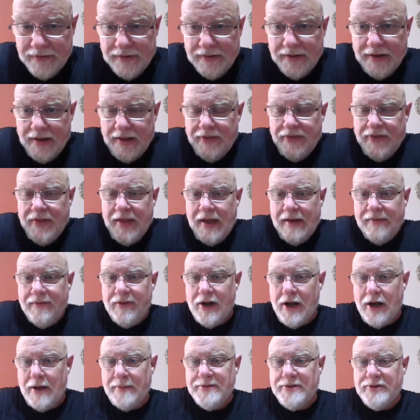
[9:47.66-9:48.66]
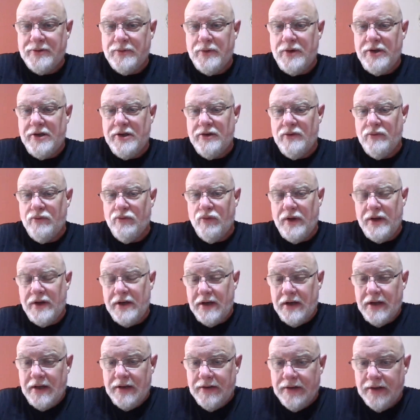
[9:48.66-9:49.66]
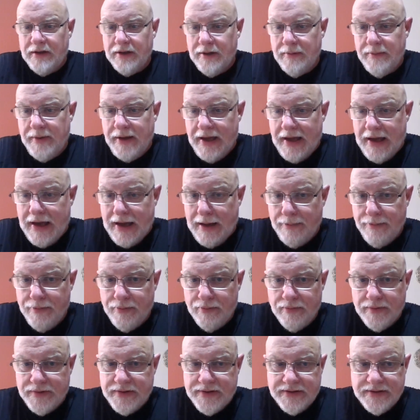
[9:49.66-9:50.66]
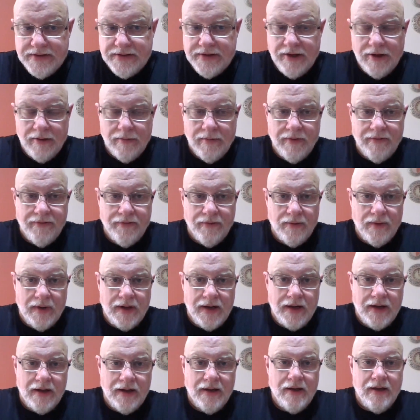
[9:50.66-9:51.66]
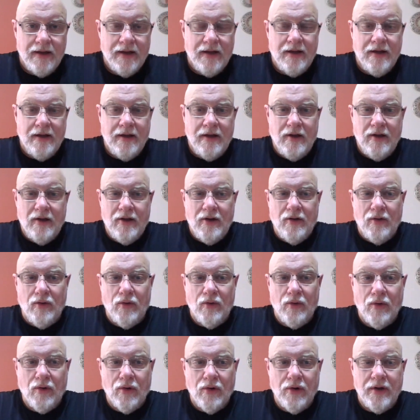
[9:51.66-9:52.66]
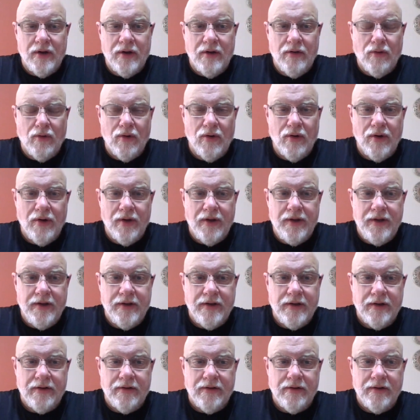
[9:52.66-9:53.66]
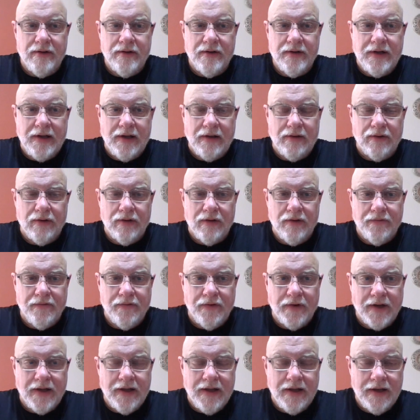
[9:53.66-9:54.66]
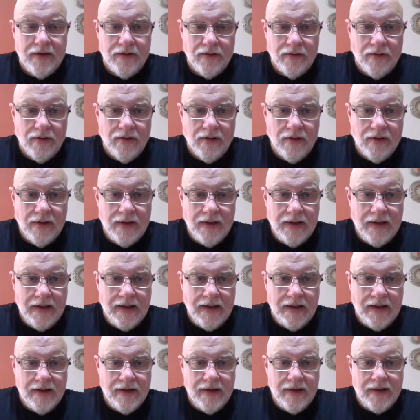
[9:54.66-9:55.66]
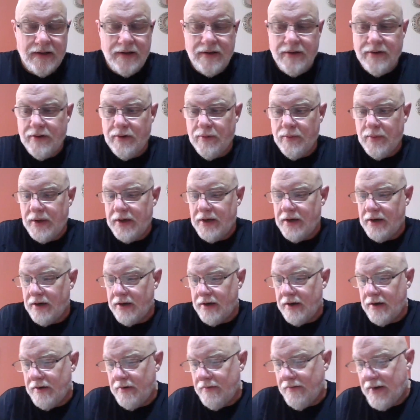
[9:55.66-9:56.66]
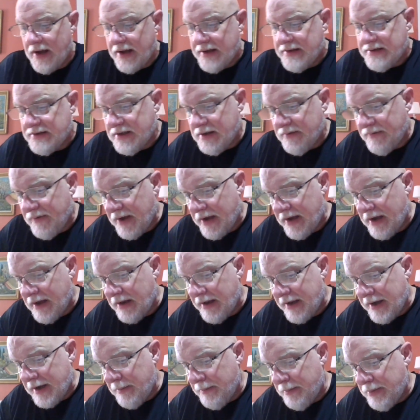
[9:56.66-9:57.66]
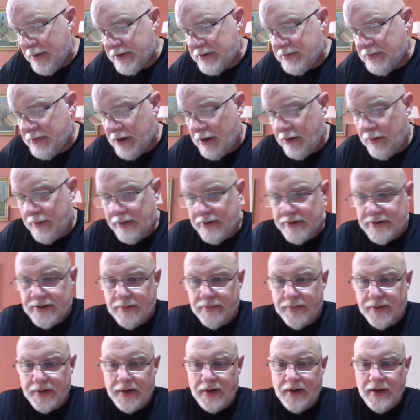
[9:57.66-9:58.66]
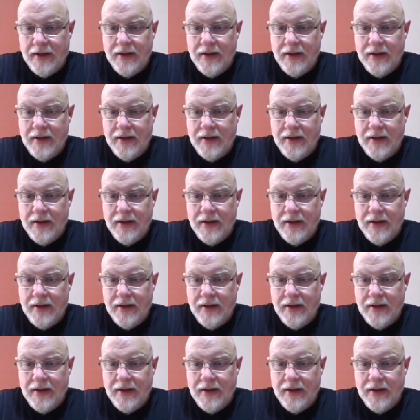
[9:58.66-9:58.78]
they have an option where you can read it in the Libby app, which is terrible for reading. Or you can download it for Kindle, and then you can read it on your device. And if I got like a Books Palma or something,